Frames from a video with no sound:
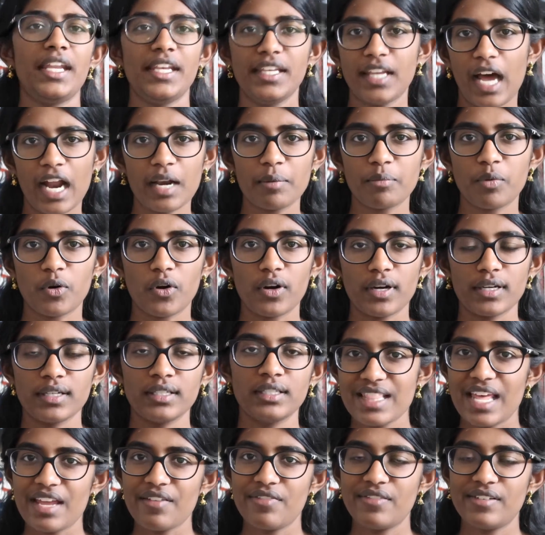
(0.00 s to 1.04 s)
Not
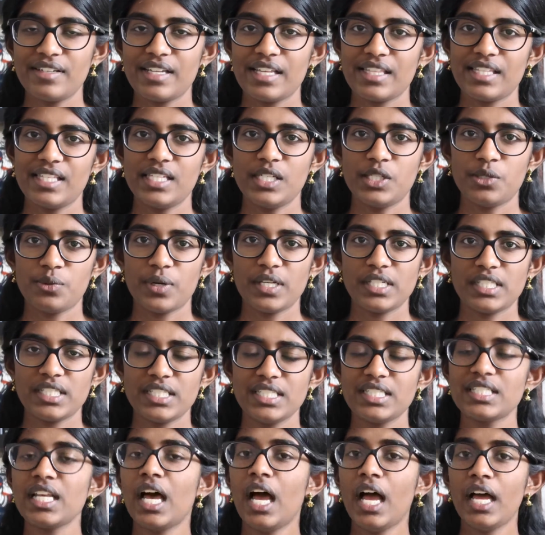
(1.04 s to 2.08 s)
important. Life and death
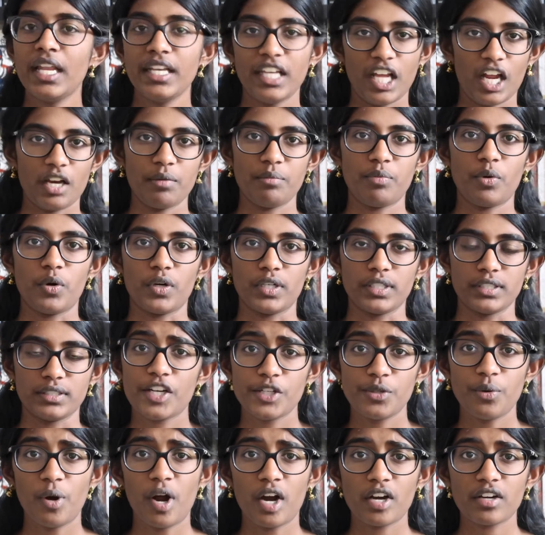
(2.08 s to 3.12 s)
situations? Not important. Are
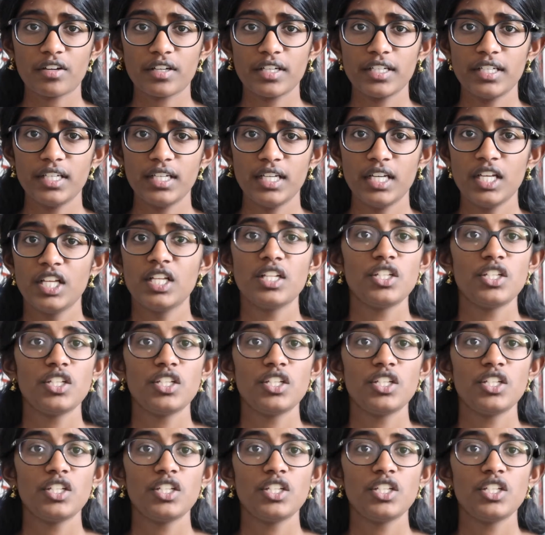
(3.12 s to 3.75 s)
you hungry?